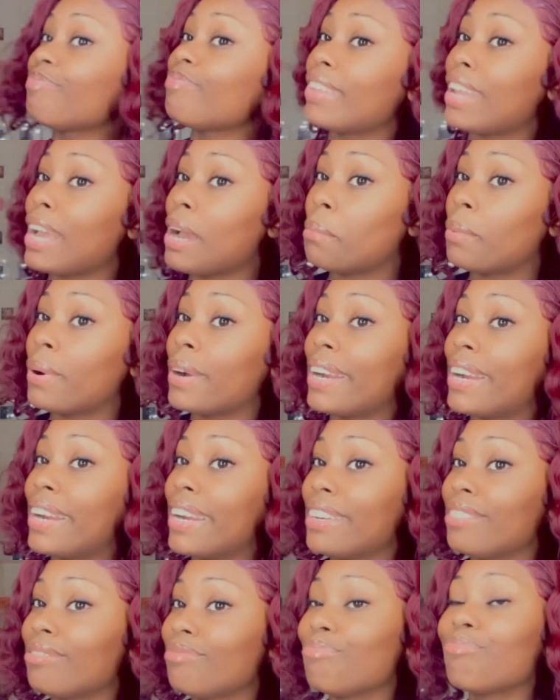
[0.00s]
that
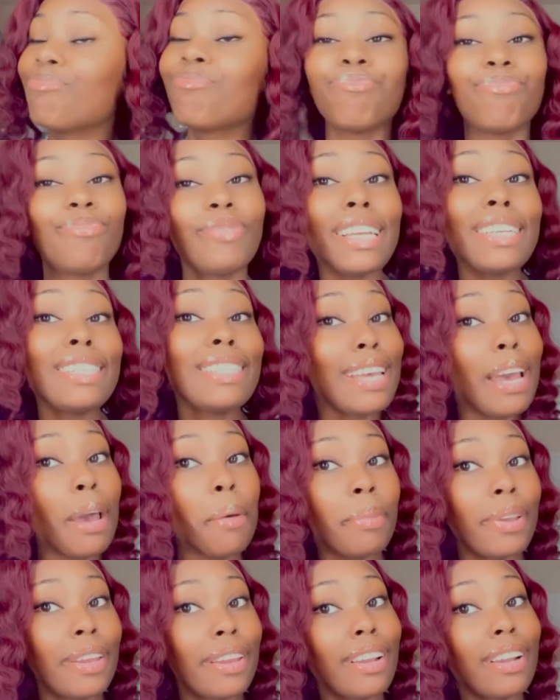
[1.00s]
part. Let's
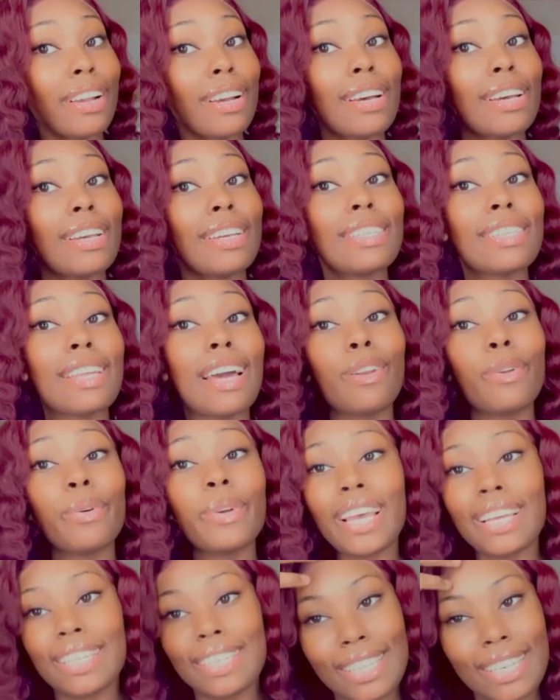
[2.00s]
tap in because I know
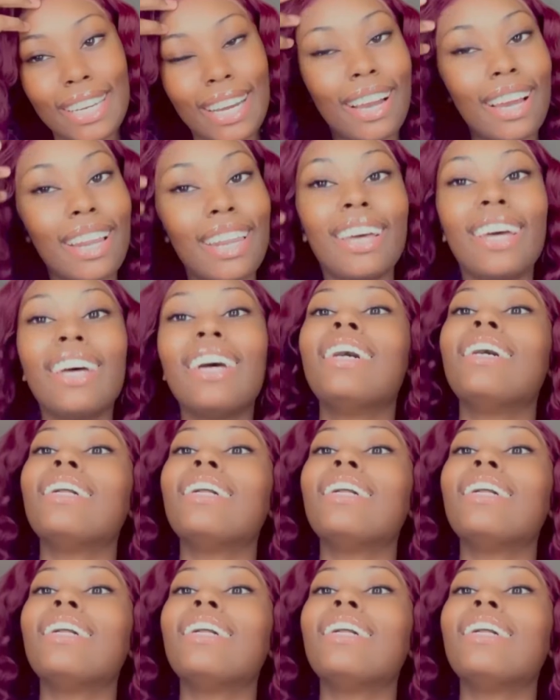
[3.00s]
y'all see the color.